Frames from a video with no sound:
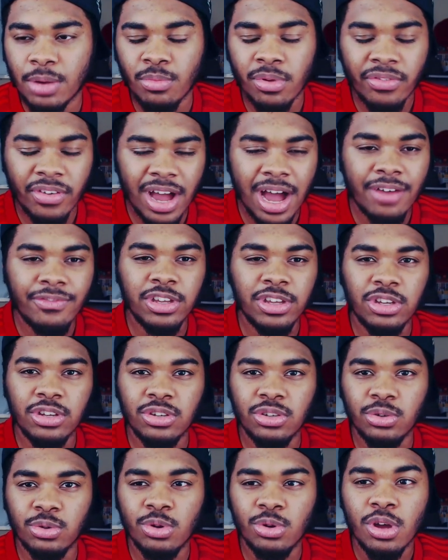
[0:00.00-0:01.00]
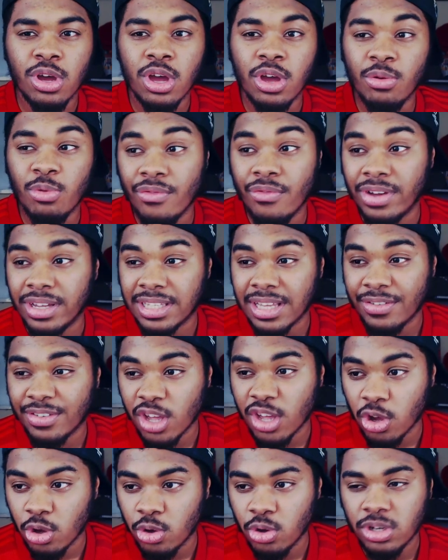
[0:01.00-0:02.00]
With Javi, you knew whether he's having
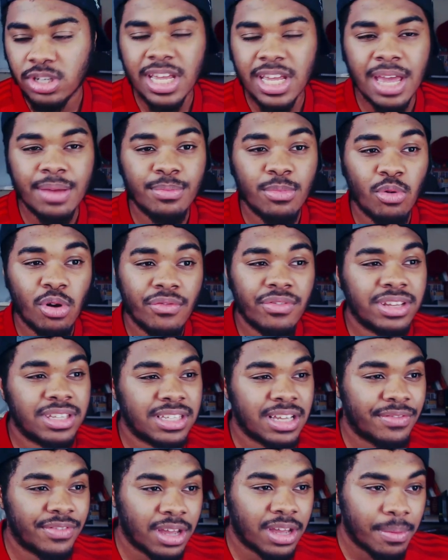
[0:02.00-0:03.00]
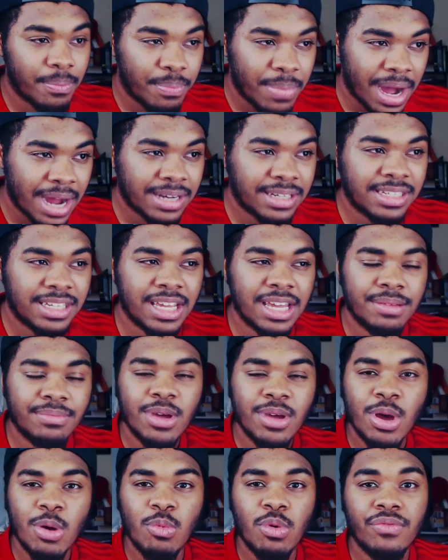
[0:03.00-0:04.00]
a good game, whether he's having a bad game,
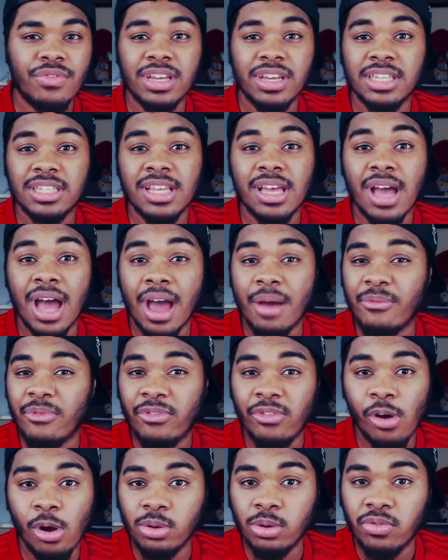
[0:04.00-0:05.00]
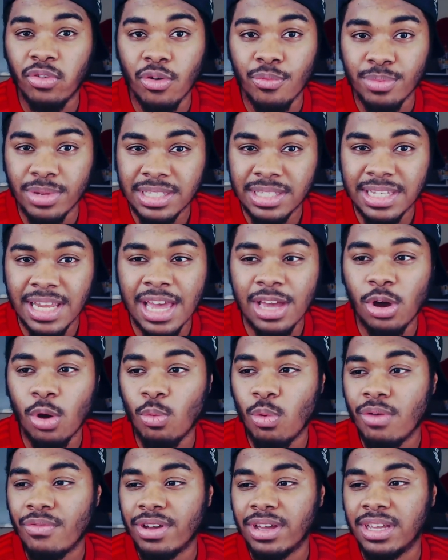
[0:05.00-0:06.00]
whether he's at fault for a mistake, or
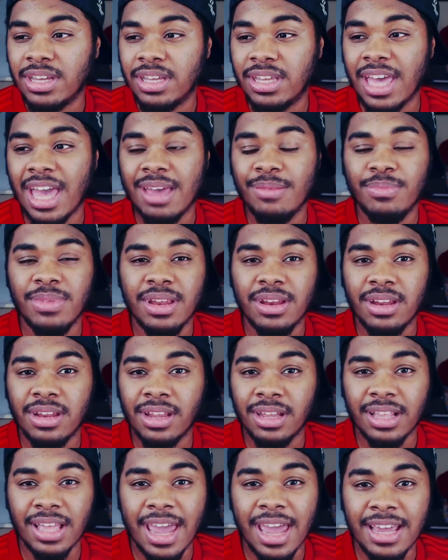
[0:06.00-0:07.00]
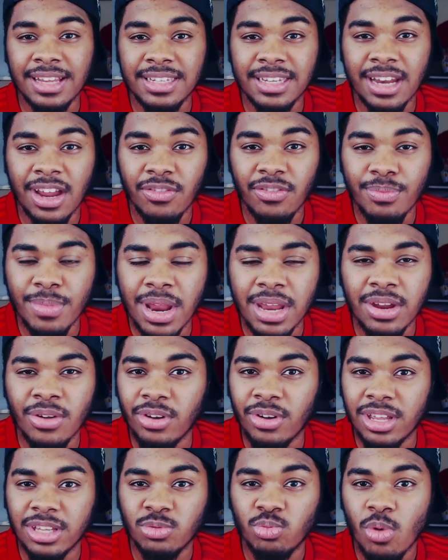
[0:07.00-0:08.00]
whether he came in like the 89th minute and
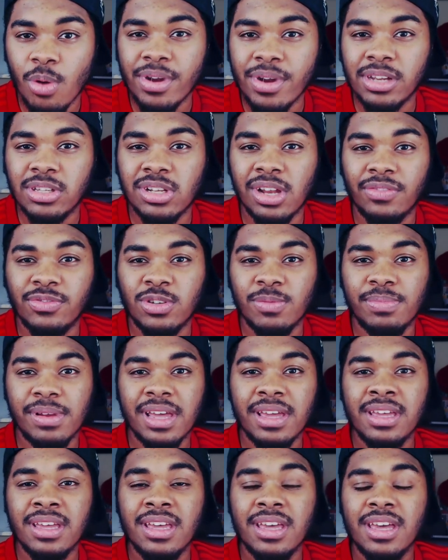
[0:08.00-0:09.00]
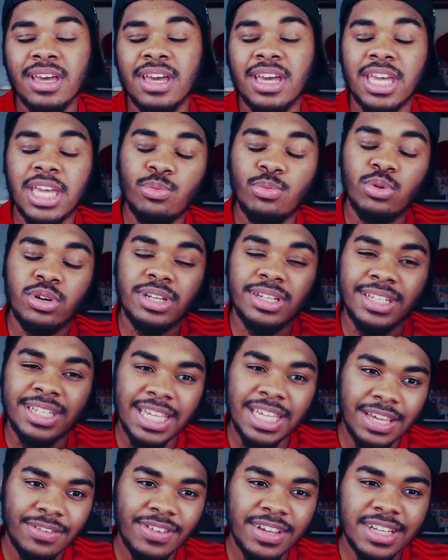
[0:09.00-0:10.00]
only has 1 minute left to play, he would
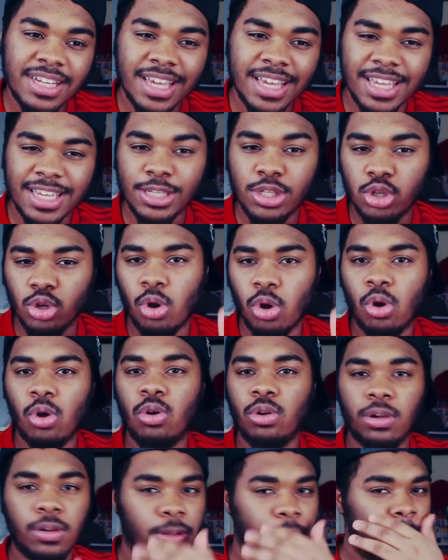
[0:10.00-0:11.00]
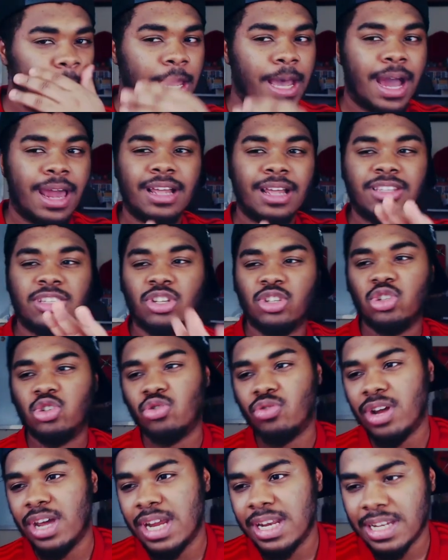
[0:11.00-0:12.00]
give it his all. And that's a
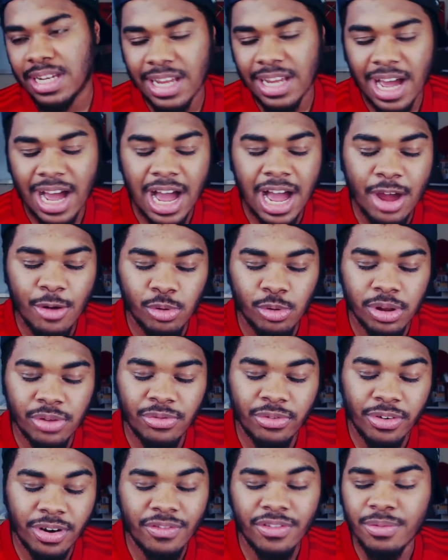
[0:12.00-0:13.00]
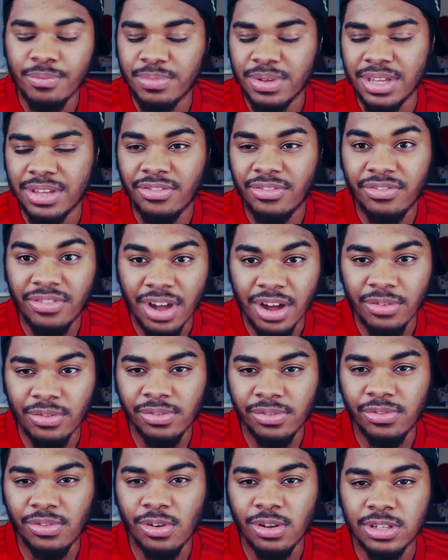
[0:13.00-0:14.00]
trait that I will forever be thankful
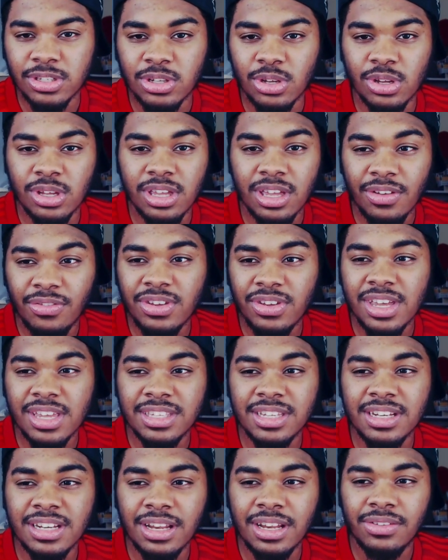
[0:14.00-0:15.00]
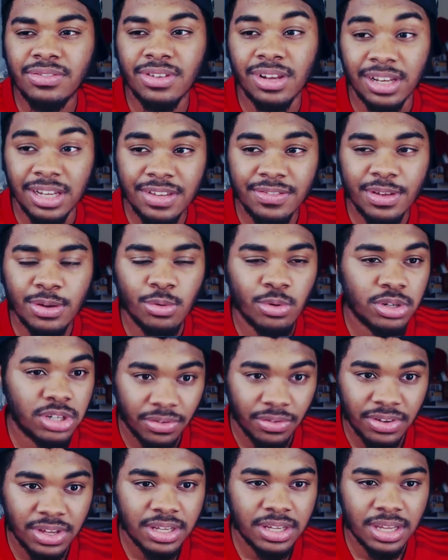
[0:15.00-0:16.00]
for. So if he is indeed leaving, which I
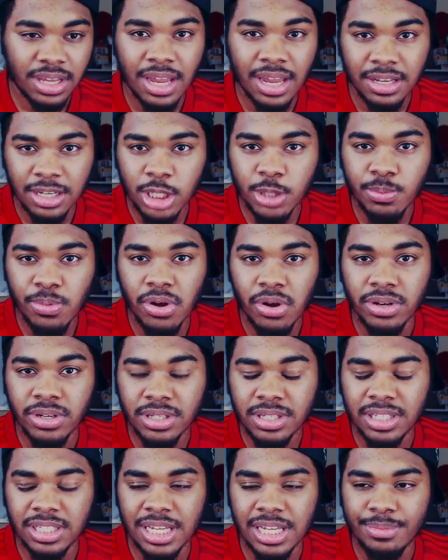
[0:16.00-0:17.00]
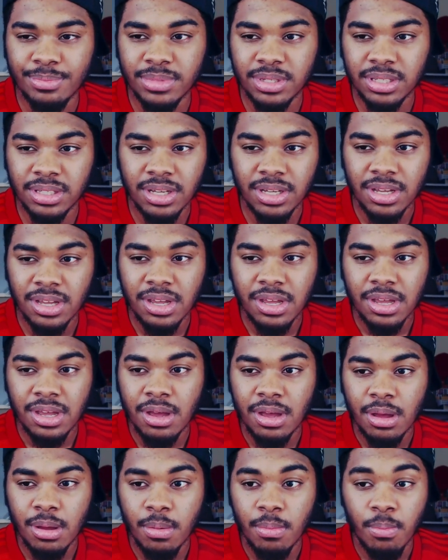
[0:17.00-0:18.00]
think at this point seems
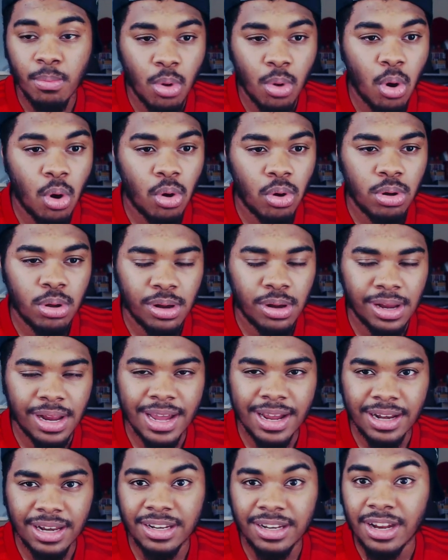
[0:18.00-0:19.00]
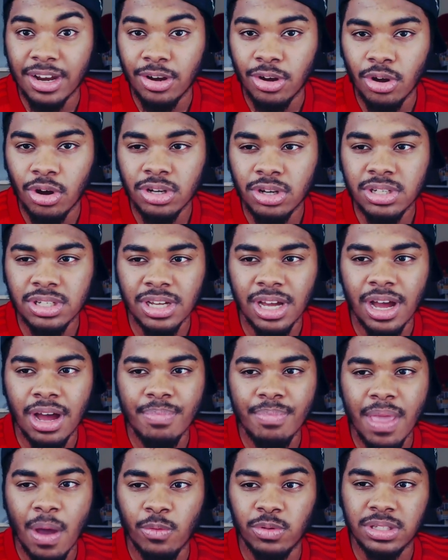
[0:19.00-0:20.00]
more likely than not,
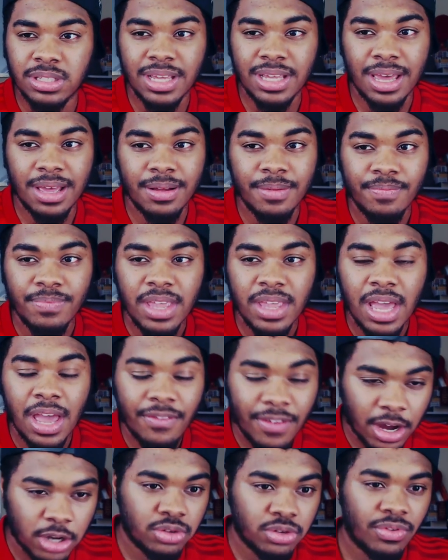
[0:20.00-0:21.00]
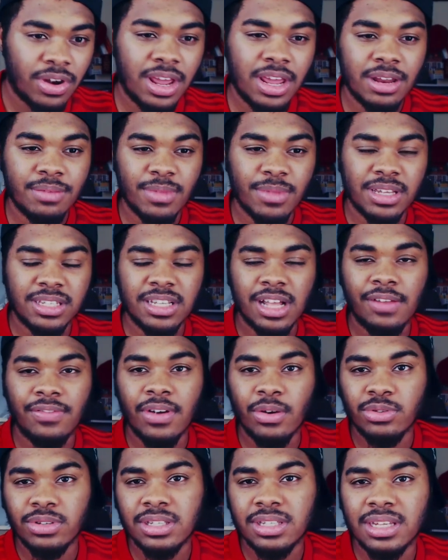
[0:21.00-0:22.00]
I would say, if I were to rate it myself, I
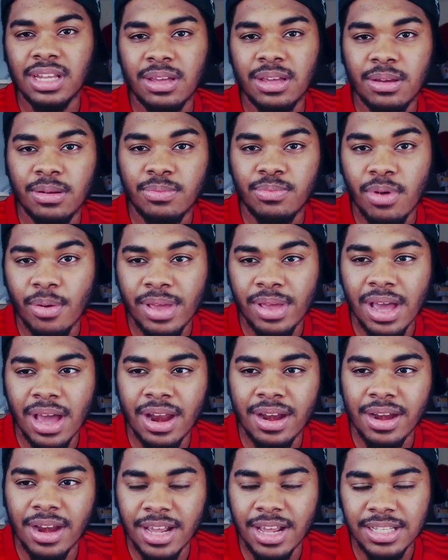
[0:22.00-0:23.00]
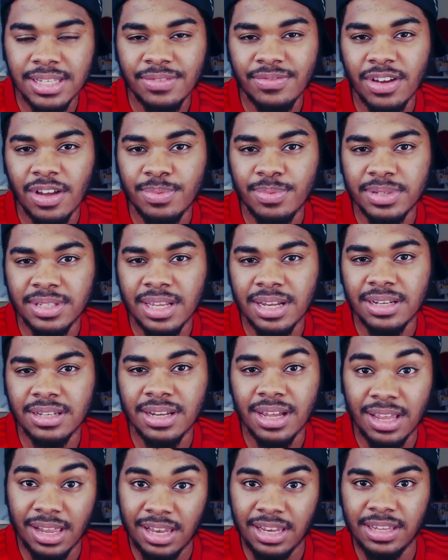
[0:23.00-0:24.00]
would say probably at 95%
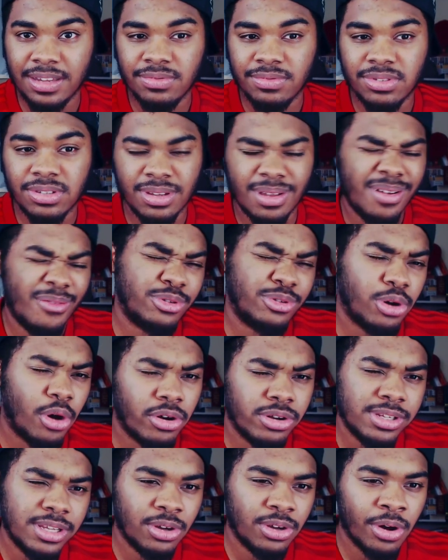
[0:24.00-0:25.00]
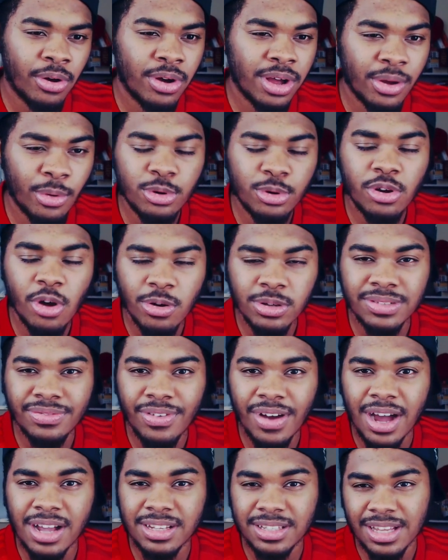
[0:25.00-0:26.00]
that he leaves. I would go as
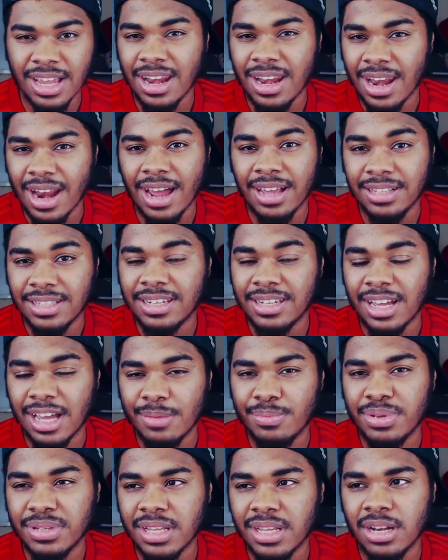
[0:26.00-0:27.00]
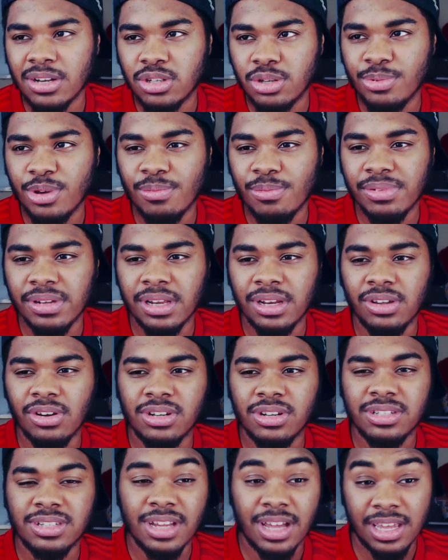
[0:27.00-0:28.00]
far as saying 99%, to be completely
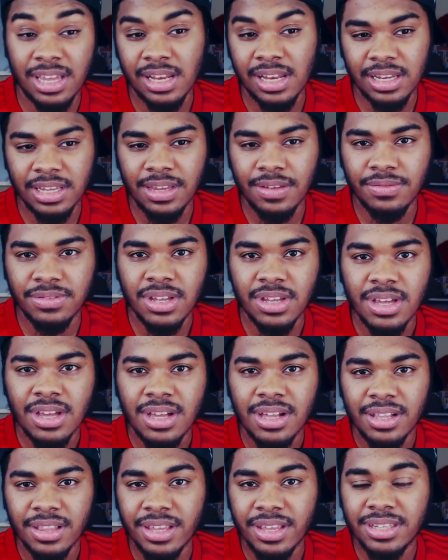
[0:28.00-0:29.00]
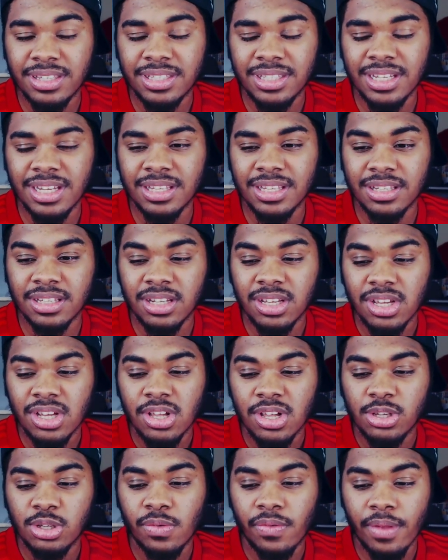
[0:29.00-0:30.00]
honest, that he leaves this season.
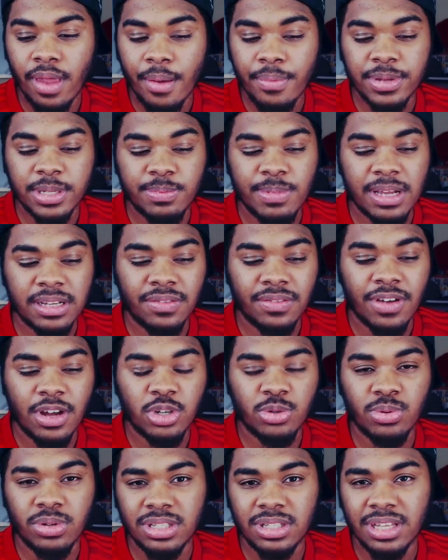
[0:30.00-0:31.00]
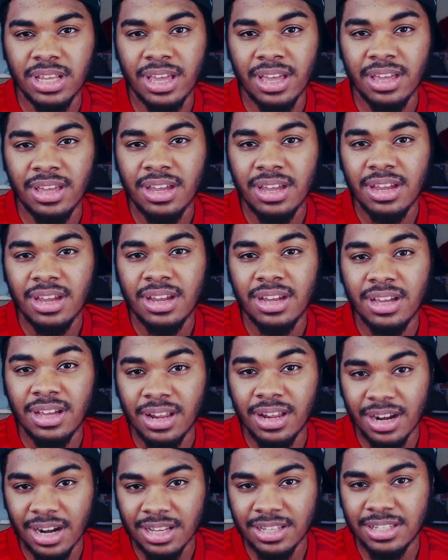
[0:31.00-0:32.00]
So from that perspective, I just want to say
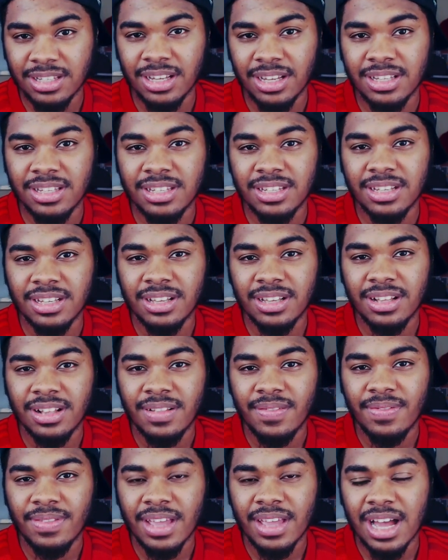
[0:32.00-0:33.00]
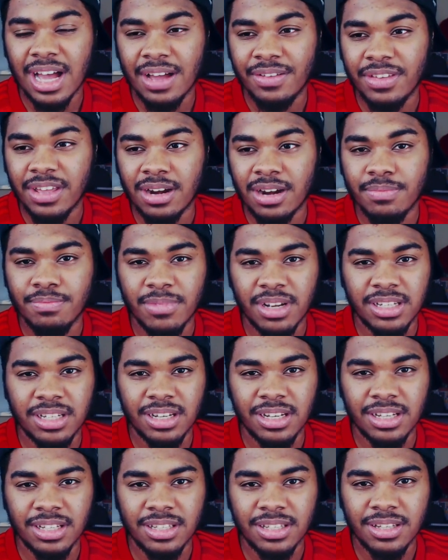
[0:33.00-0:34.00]
gracias, Javier
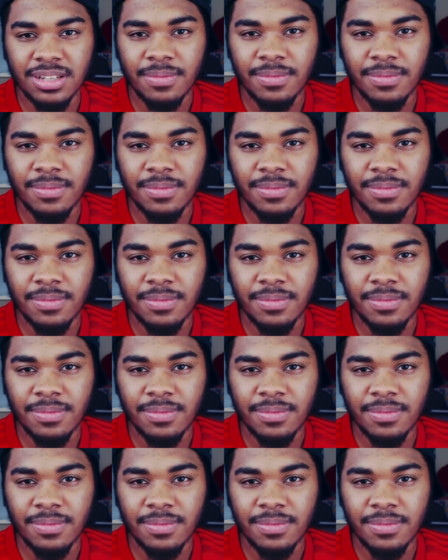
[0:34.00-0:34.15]
Martinez.